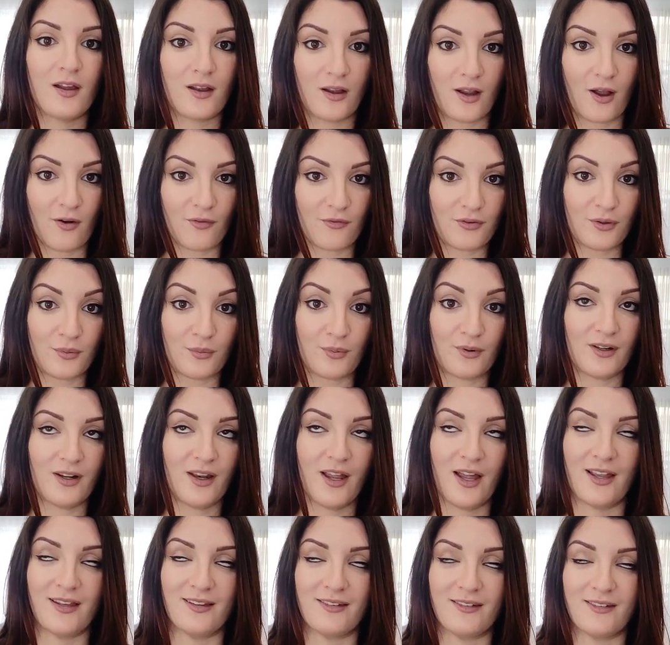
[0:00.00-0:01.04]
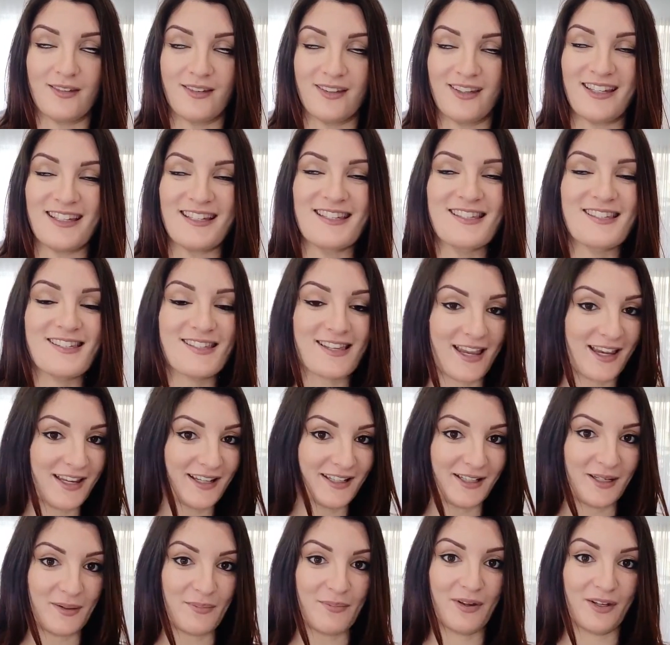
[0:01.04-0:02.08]
comfortable and
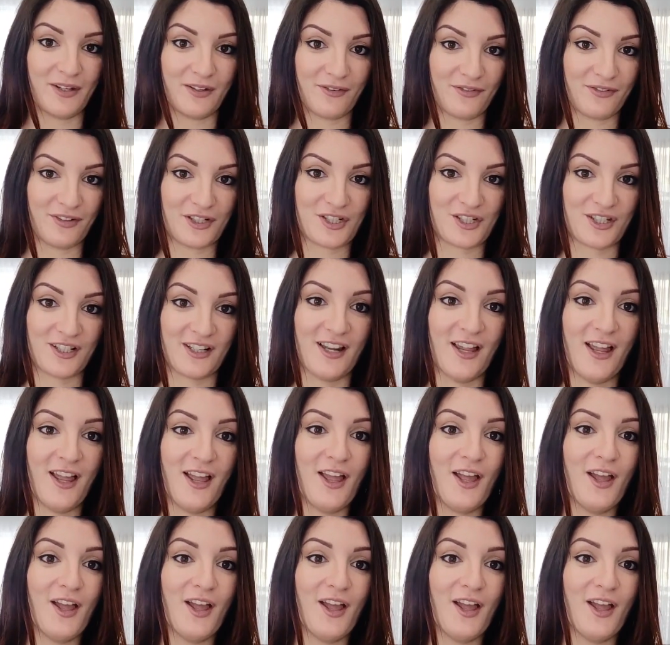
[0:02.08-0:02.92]
insanely beneficial.